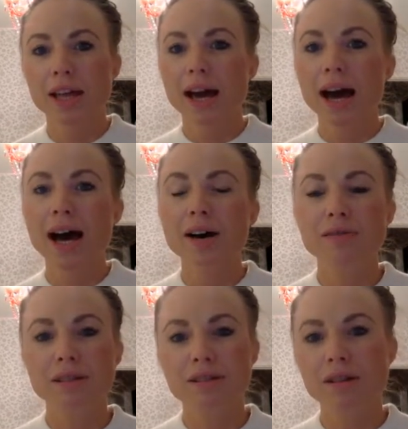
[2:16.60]
how
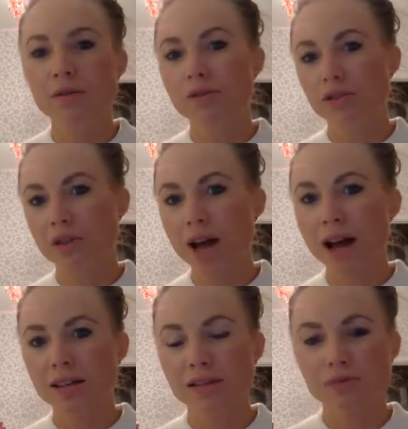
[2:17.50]
does the law of
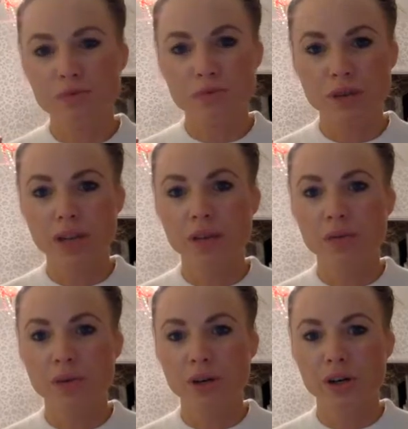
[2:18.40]
attraction really
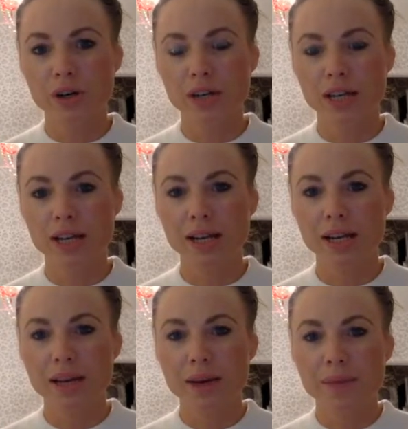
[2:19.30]
work, and
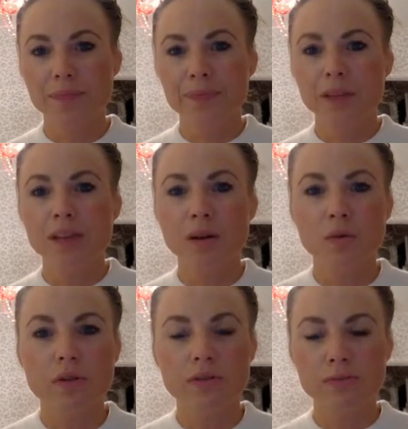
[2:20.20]
the
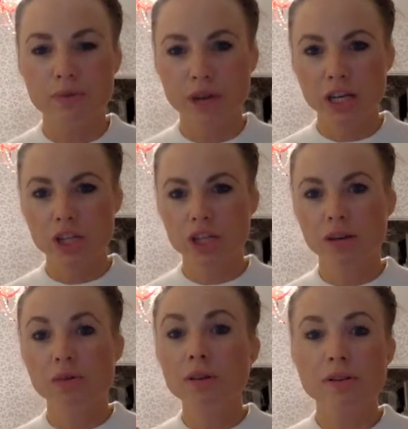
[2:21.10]
law of vibration,
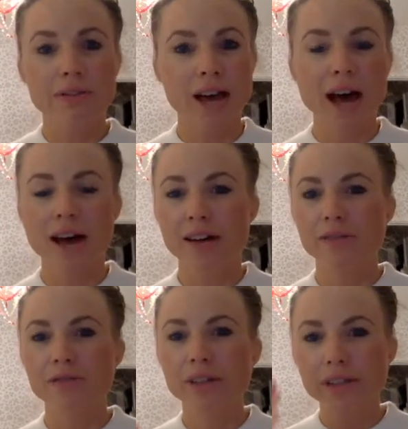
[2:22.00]
and all of that. I
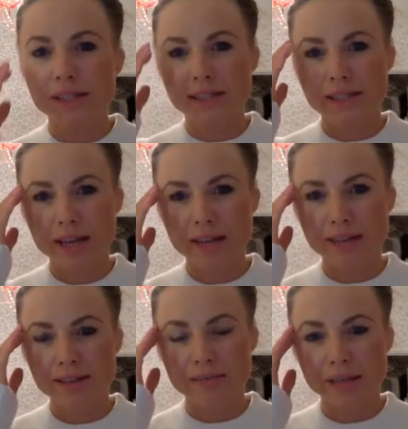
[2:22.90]
really set
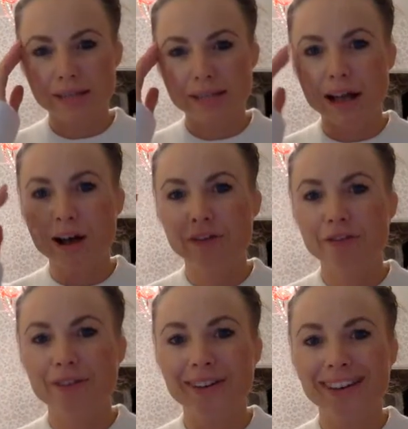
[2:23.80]
myself
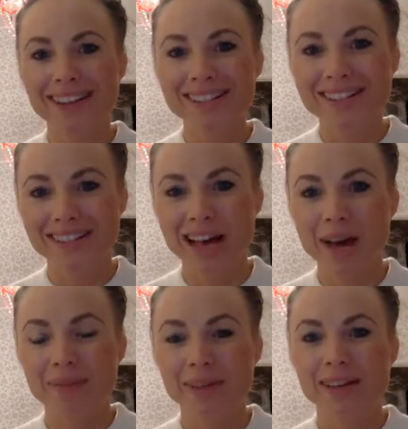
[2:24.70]
into
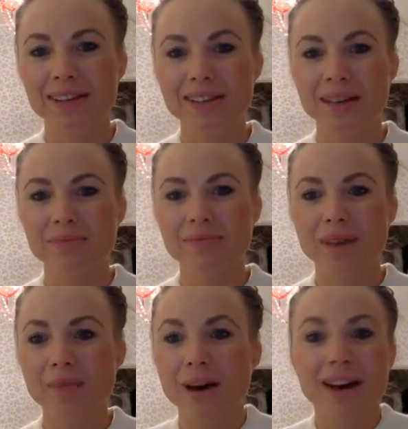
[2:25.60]
that because I'm
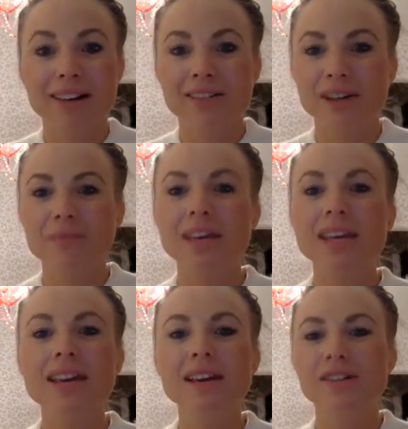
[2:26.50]
hungry, I'm
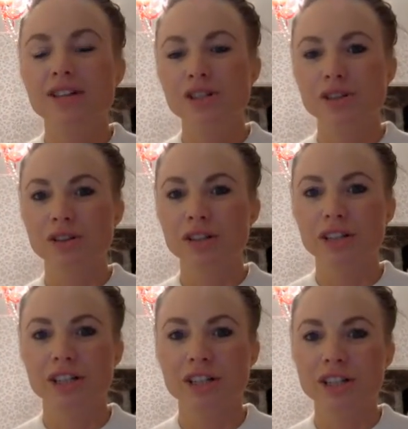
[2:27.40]
eager to
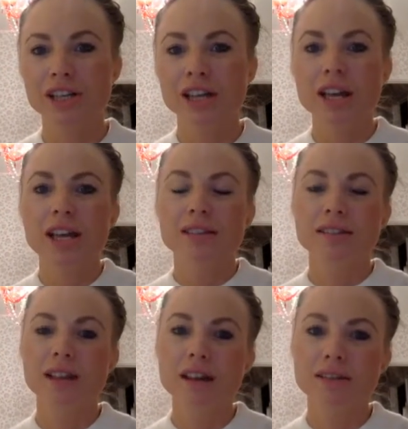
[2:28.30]
learn. So
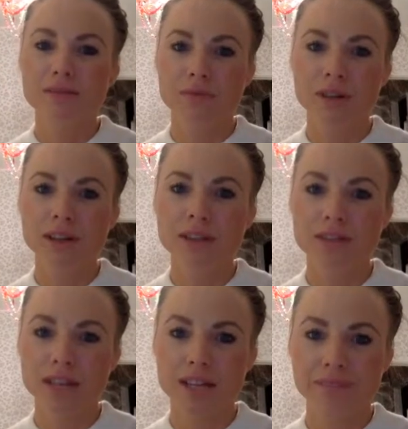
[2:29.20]
that is the work I've
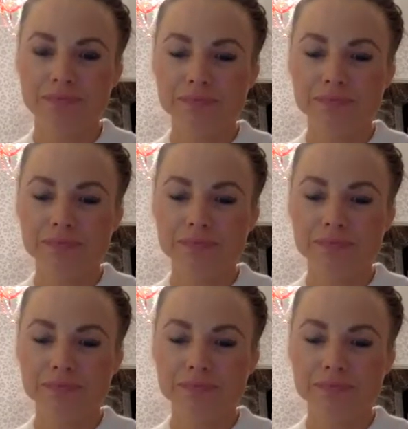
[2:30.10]
done.